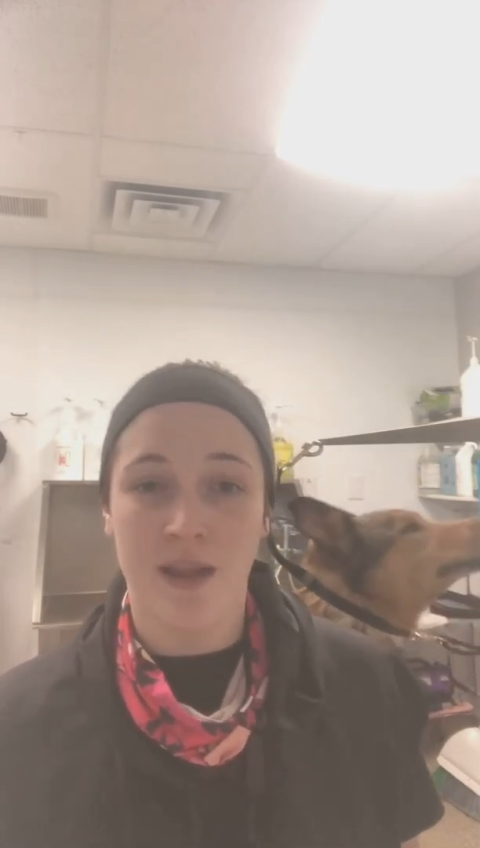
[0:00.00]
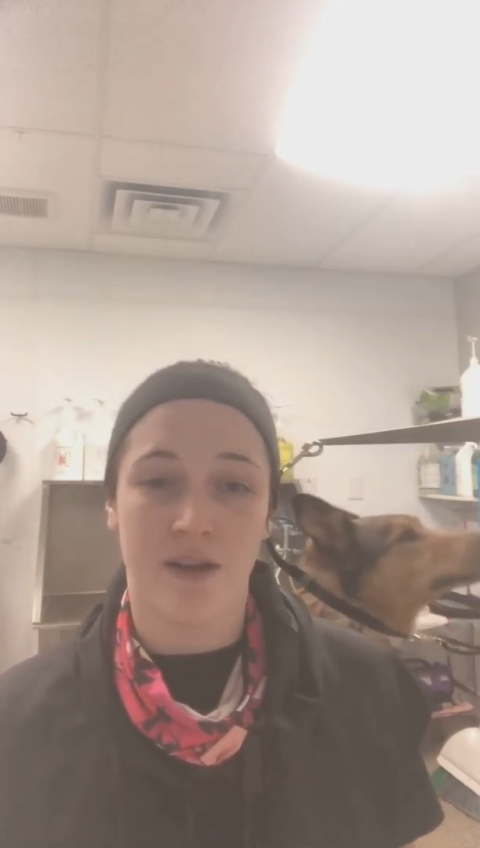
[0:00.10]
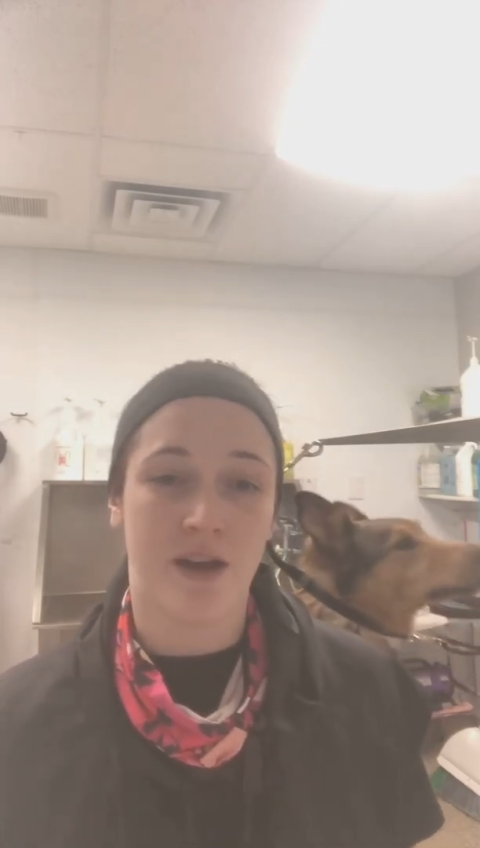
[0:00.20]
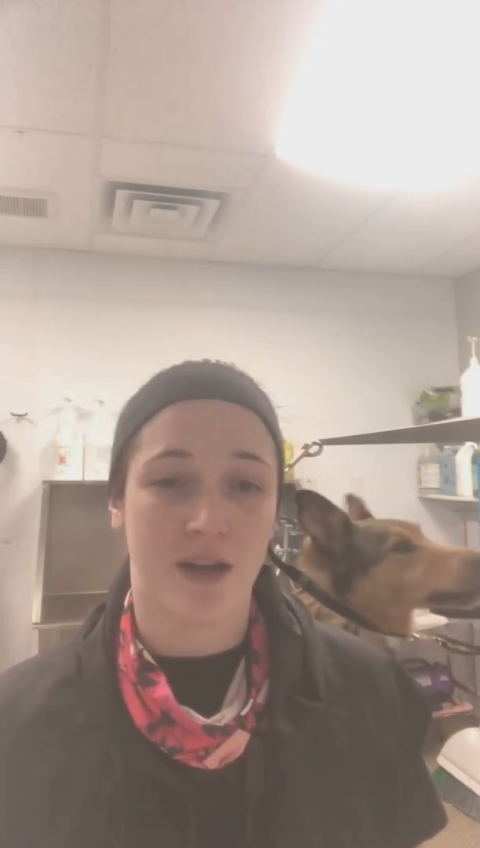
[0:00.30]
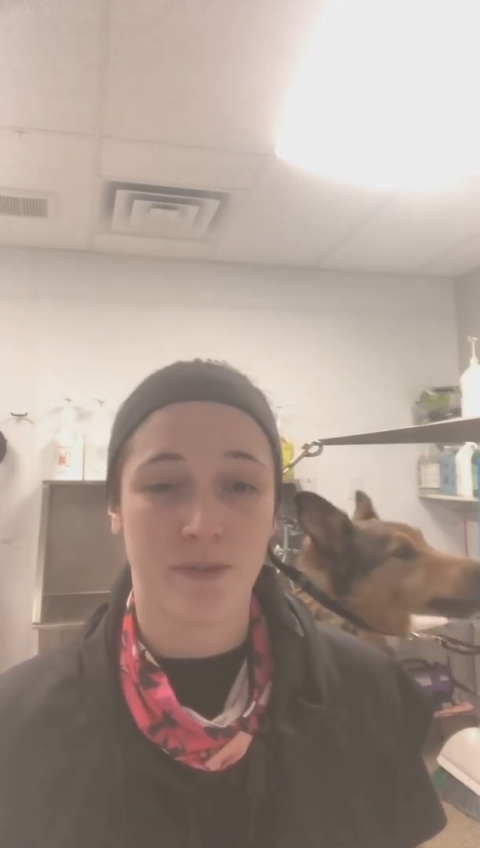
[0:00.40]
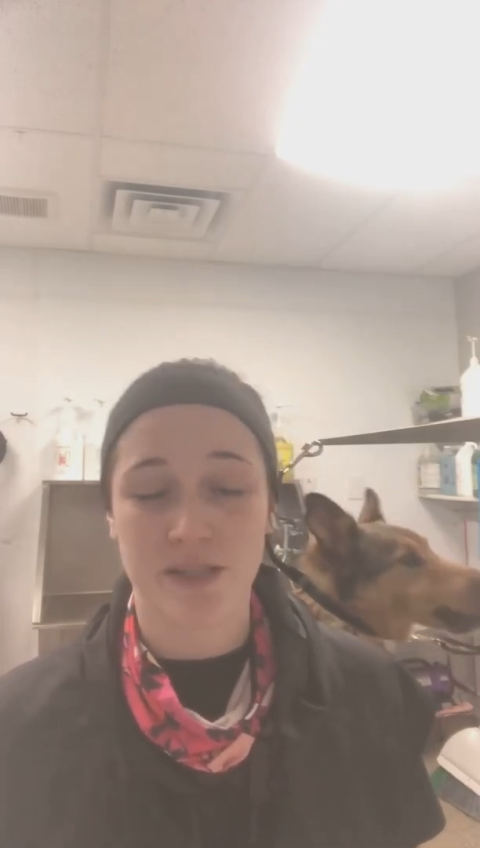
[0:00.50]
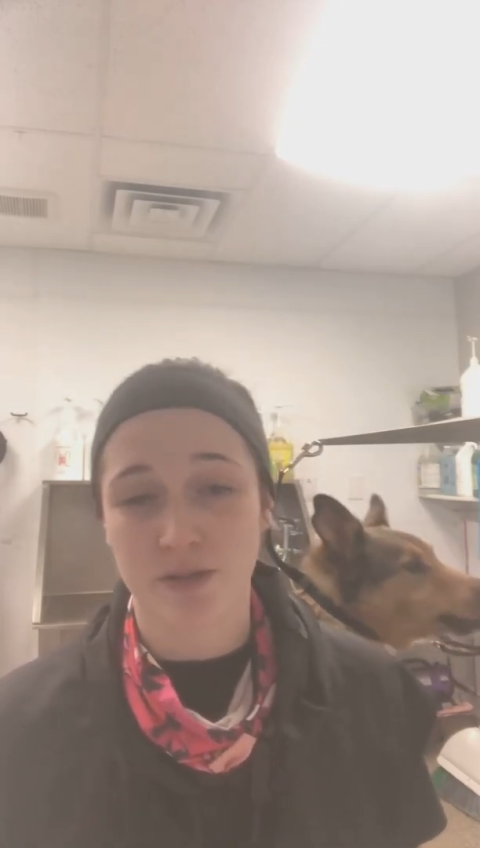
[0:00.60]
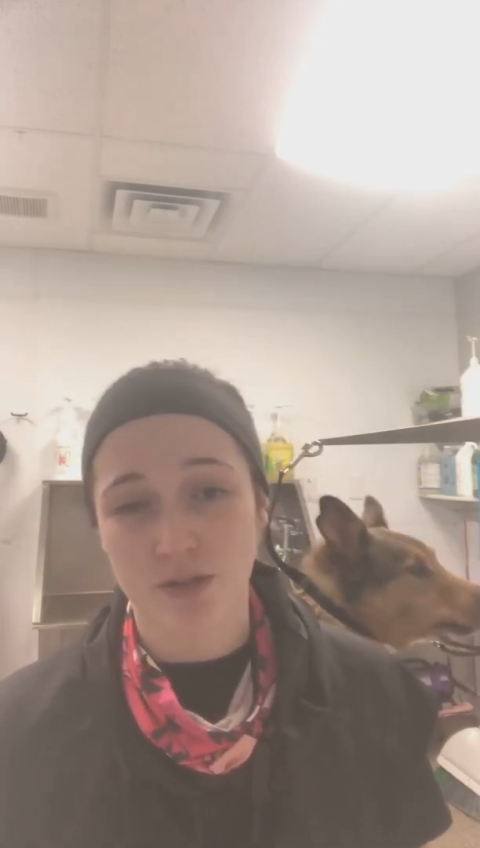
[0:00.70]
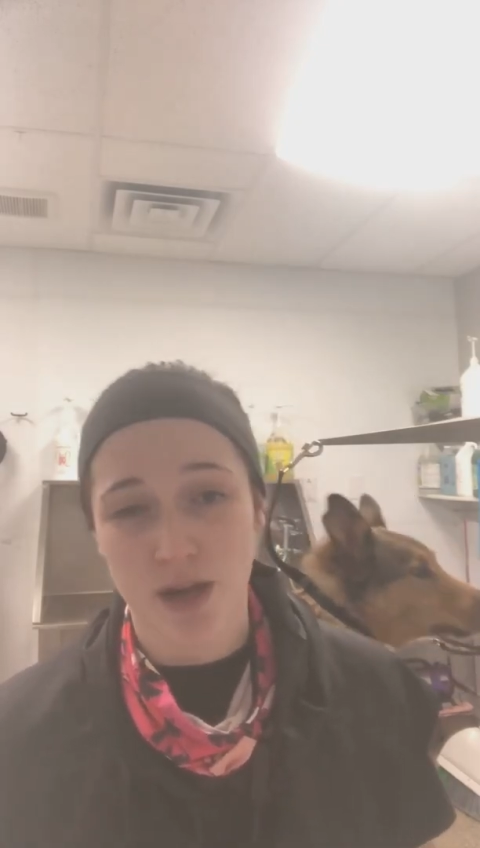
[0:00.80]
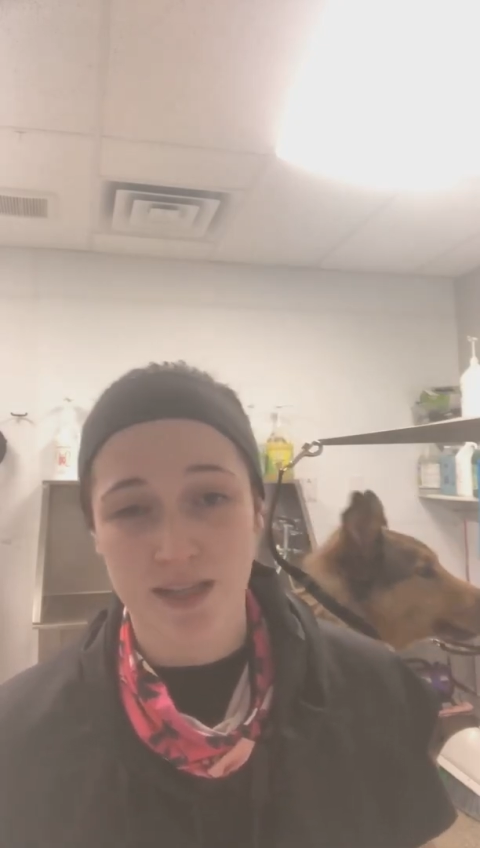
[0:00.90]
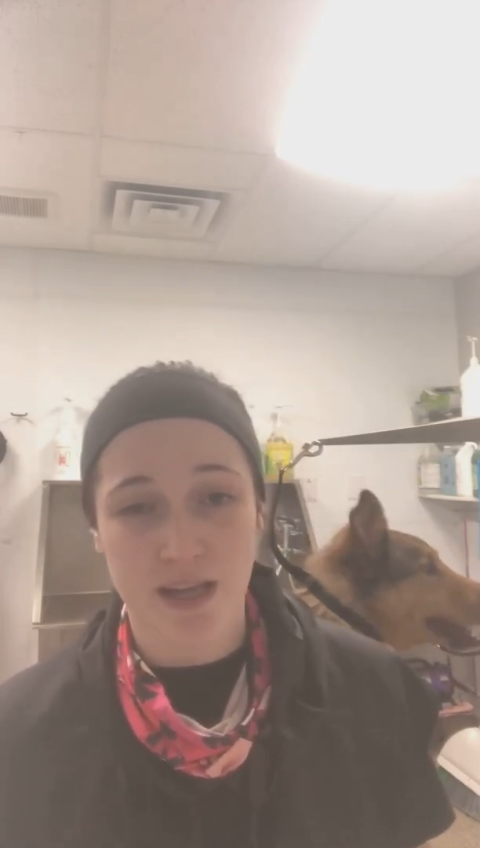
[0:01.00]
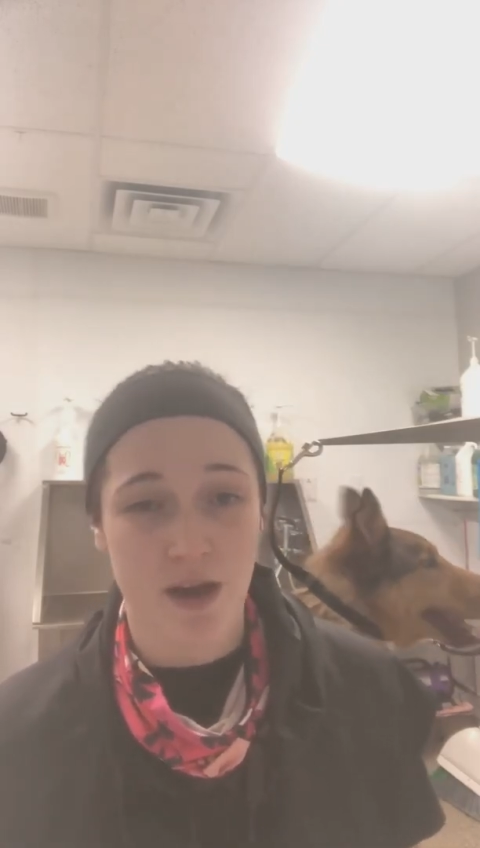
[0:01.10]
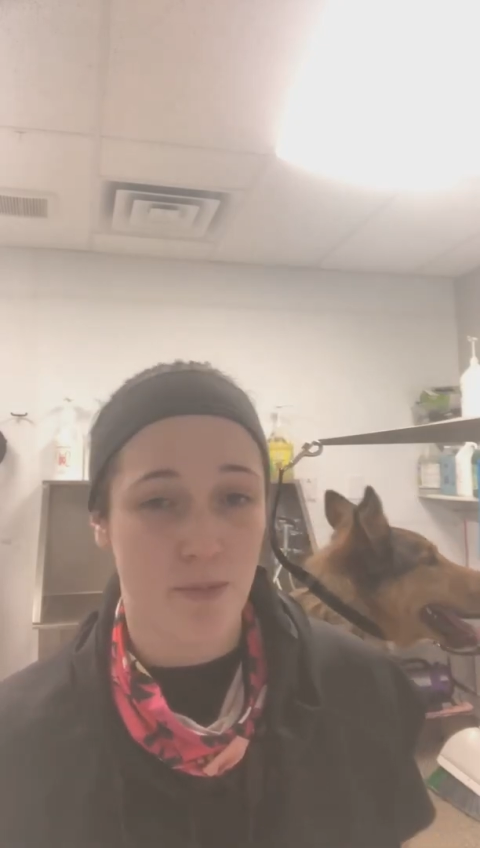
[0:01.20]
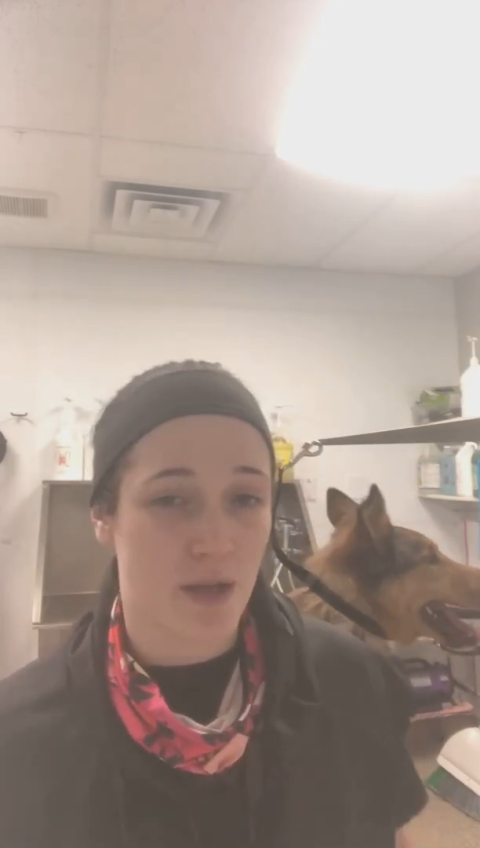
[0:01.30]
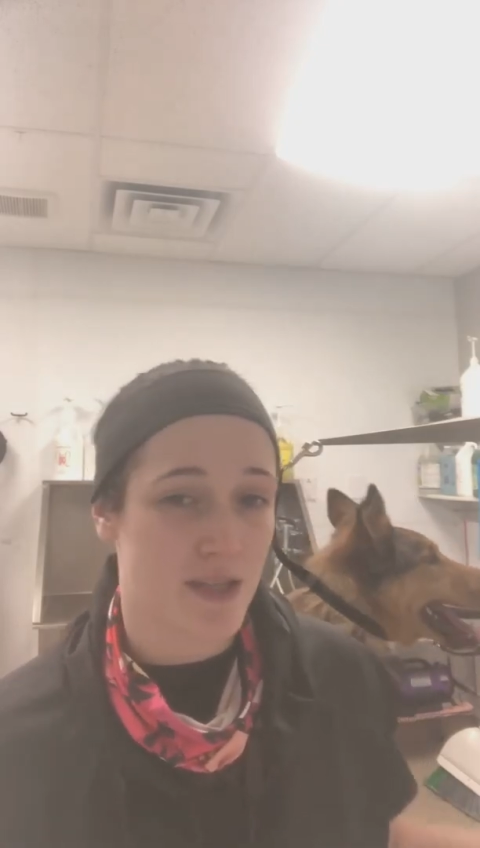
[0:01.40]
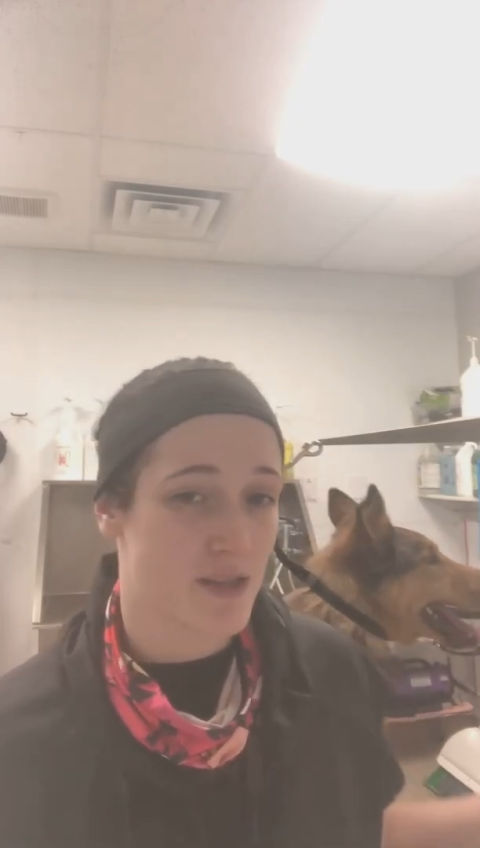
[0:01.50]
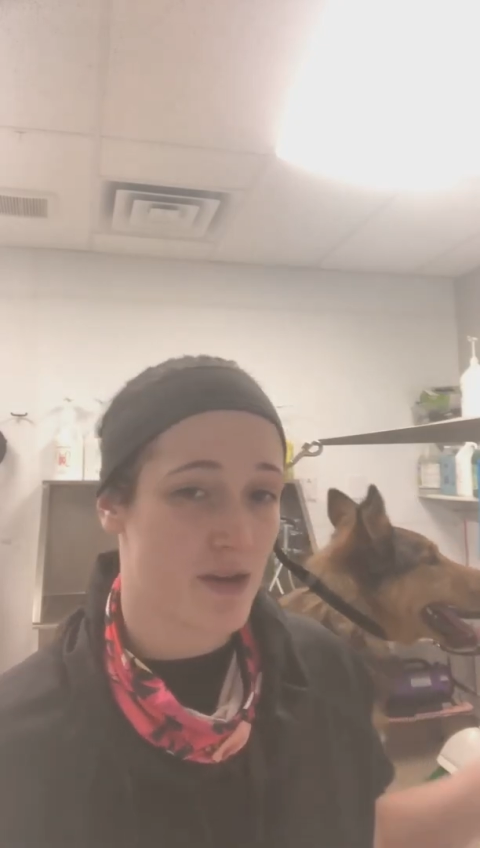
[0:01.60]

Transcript: They're not going to be so stressed out because